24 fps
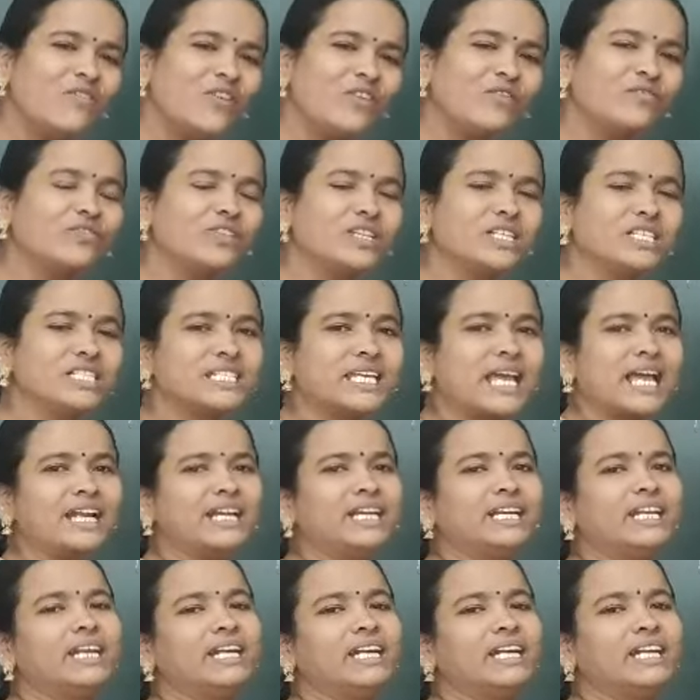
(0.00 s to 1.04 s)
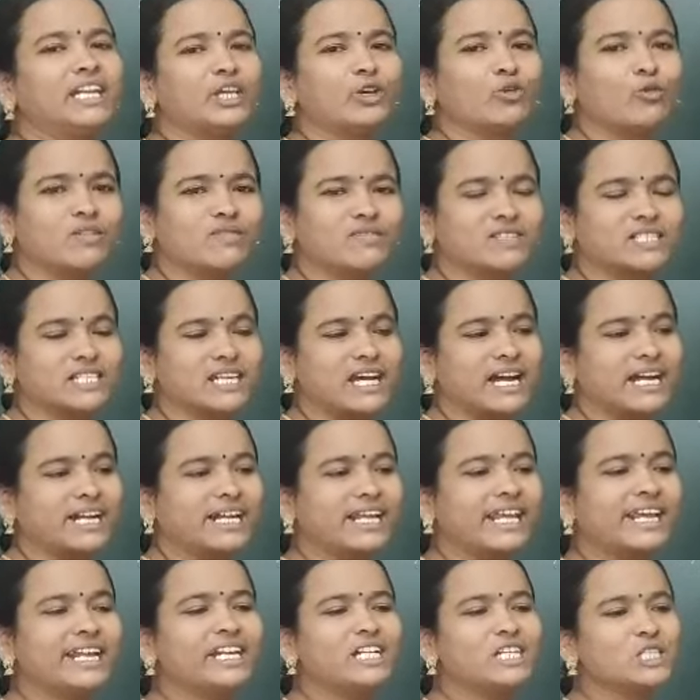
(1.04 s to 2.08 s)
5th standard you have
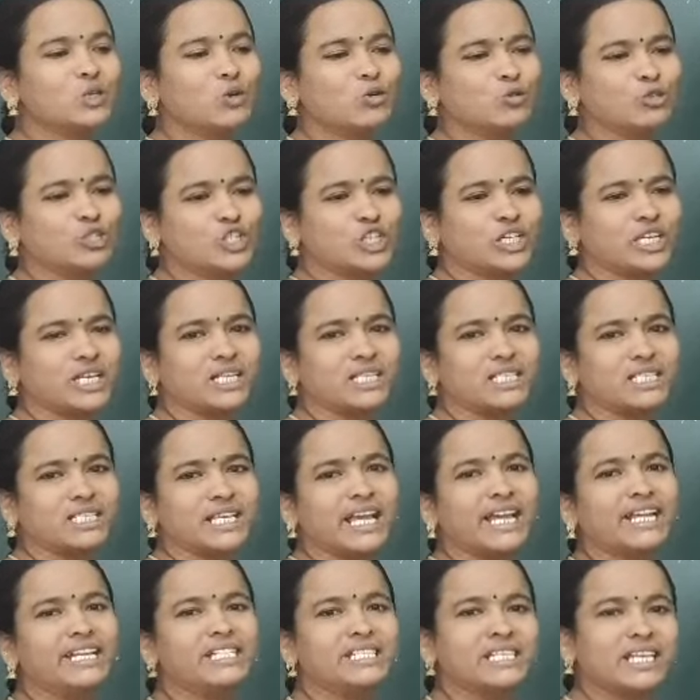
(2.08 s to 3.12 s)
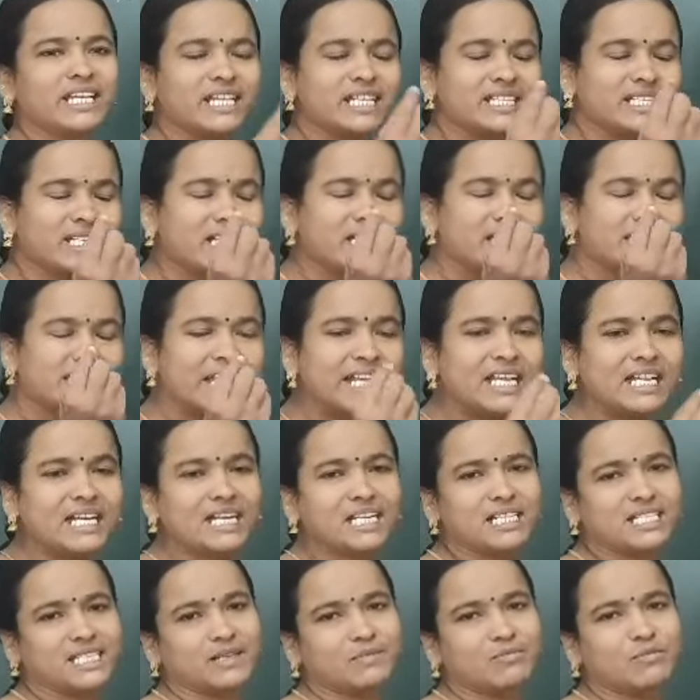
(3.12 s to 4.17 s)
studied social science is a
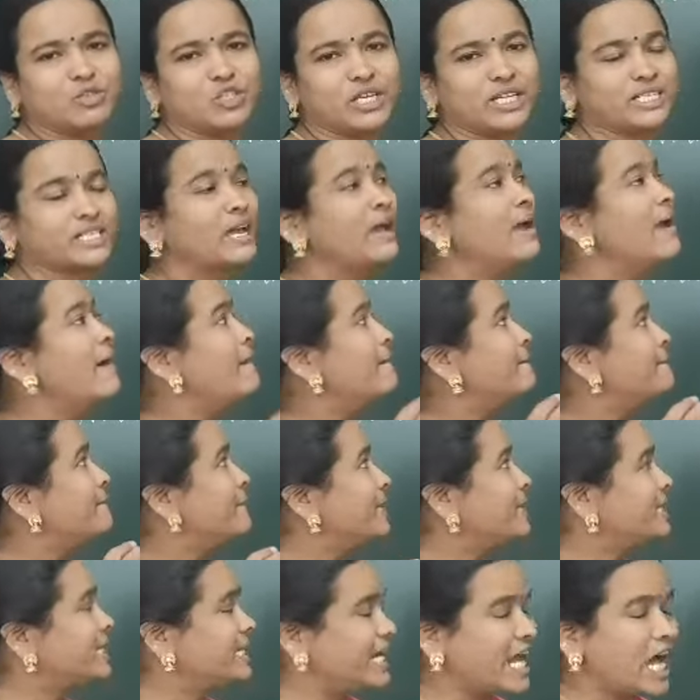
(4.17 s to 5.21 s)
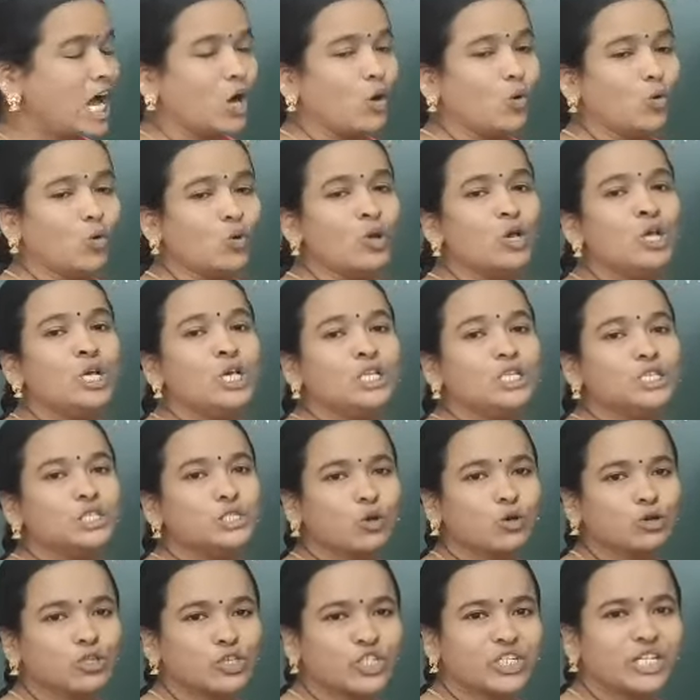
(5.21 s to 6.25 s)
single subject. But now
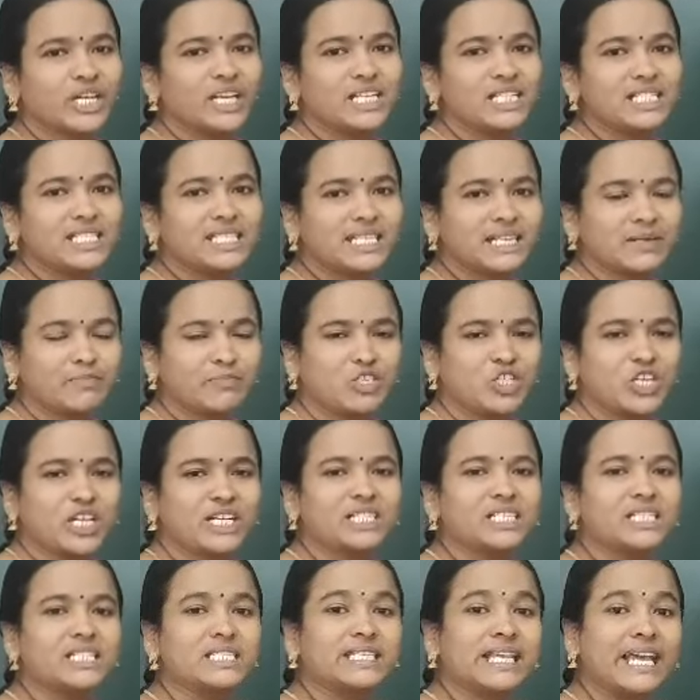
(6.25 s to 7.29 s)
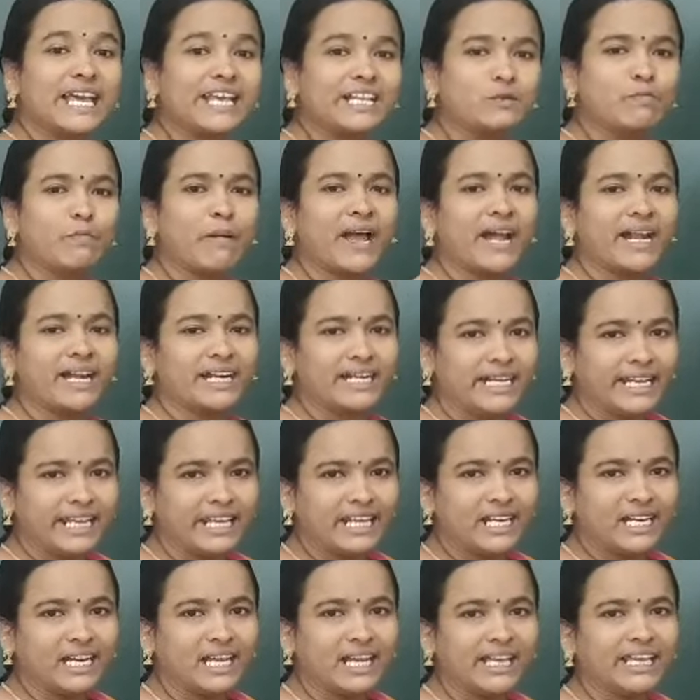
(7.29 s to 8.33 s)
social subject is
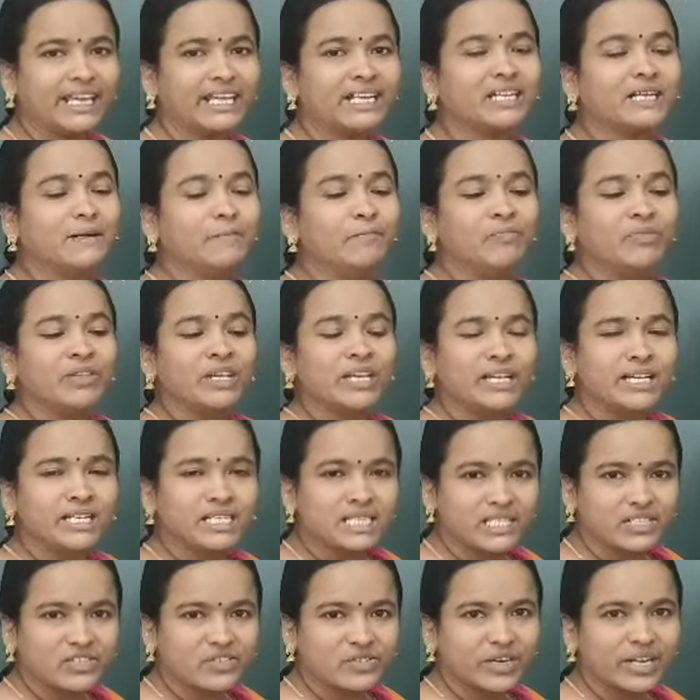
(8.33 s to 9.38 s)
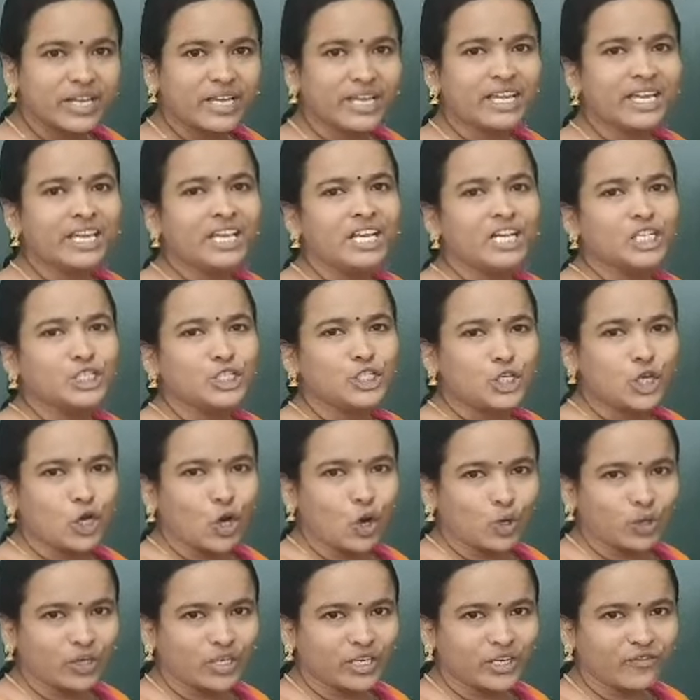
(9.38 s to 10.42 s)
expanding like history,
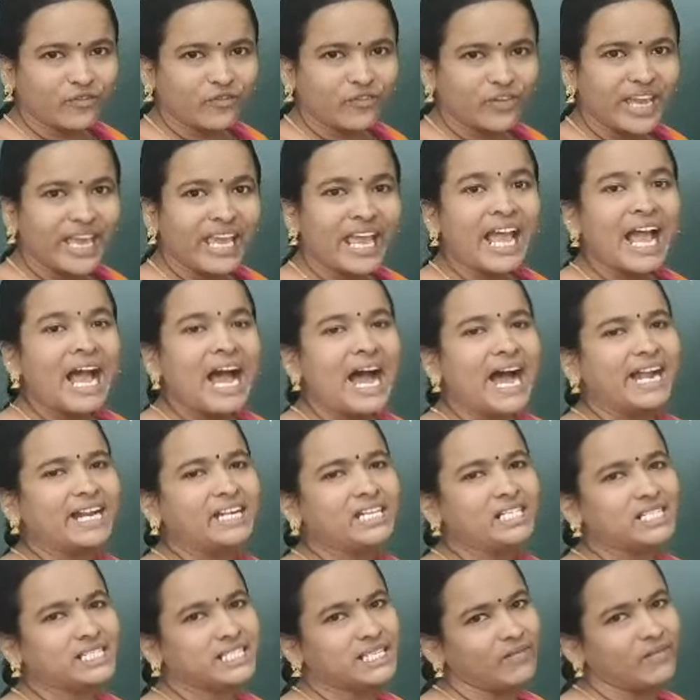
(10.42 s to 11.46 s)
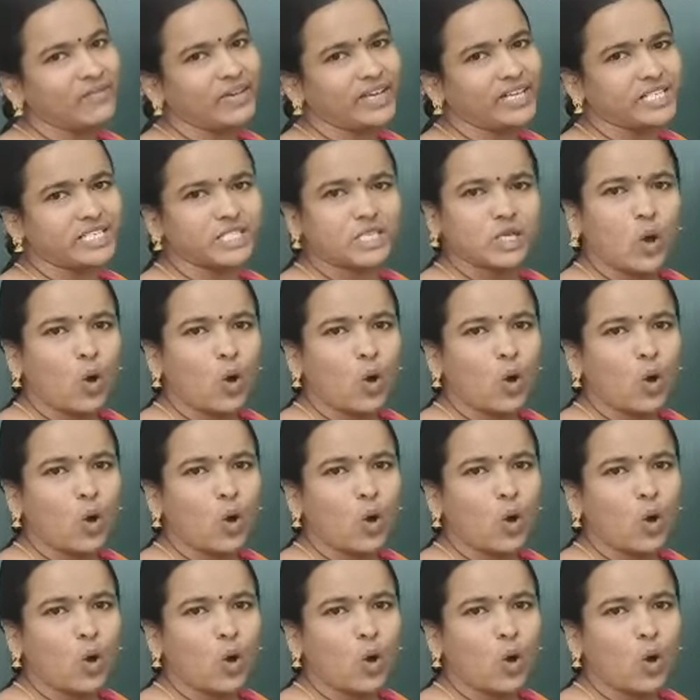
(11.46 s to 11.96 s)
geography and civics.